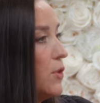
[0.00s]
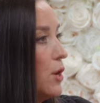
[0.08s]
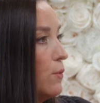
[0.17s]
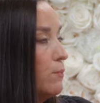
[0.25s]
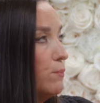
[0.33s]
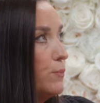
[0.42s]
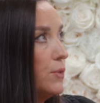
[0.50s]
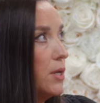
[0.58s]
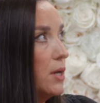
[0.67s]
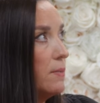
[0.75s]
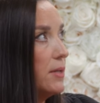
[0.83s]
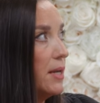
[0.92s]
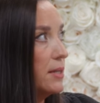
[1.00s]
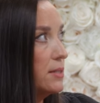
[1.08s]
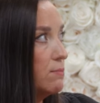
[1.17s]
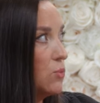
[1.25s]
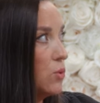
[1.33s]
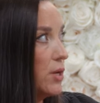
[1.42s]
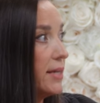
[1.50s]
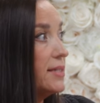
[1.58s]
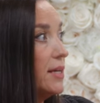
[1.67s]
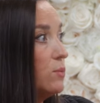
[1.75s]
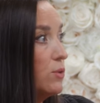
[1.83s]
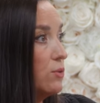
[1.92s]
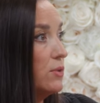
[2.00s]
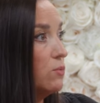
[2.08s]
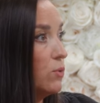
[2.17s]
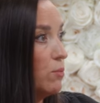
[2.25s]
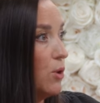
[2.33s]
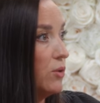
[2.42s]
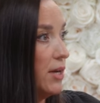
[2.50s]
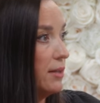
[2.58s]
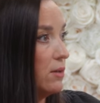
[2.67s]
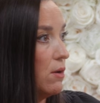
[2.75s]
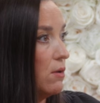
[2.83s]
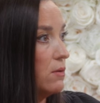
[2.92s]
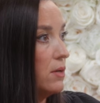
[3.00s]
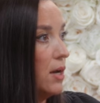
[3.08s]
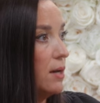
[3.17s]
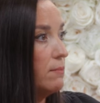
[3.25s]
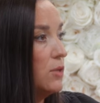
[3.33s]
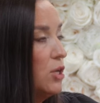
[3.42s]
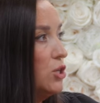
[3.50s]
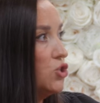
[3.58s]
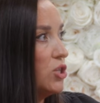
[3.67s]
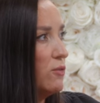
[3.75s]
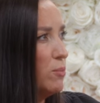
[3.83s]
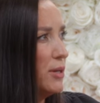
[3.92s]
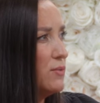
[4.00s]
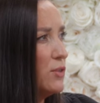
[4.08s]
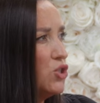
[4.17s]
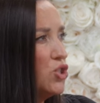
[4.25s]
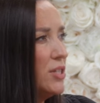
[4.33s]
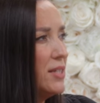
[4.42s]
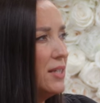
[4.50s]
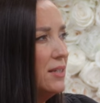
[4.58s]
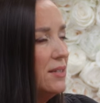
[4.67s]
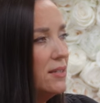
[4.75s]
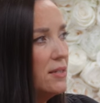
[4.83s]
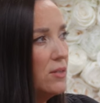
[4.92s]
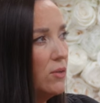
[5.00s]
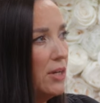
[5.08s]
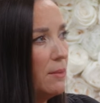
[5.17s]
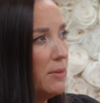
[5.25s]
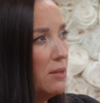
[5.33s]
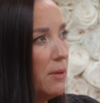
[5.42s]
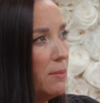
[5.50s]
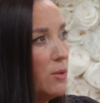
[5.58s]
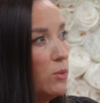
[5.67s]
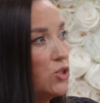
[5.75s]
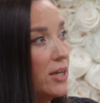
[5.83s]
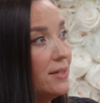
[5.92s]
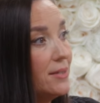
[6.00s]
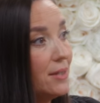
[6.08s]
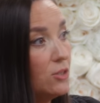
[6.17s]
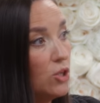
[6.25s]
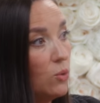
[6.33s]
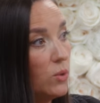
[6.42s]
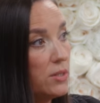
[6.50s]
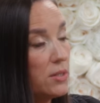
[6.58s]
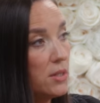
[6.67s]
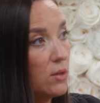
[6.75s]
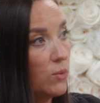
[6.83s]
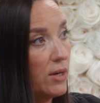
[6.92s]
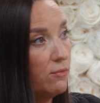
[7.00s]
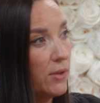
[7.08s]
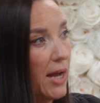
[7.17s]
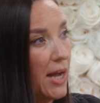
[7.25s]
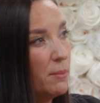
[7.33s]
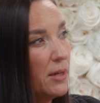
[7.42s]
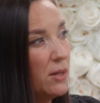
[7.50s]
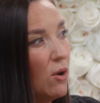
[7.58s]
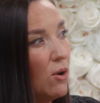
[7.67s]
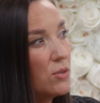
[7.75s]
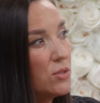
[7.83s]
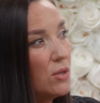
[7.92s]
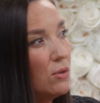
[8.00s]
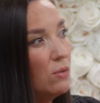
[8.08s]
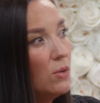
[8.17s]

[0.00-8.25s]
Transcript: No. Uh, the next morning, I stayed with her in the room all night long. Um, she never breastfed. She did insist on naming the baby, which I did know was a red flag. But it also, mm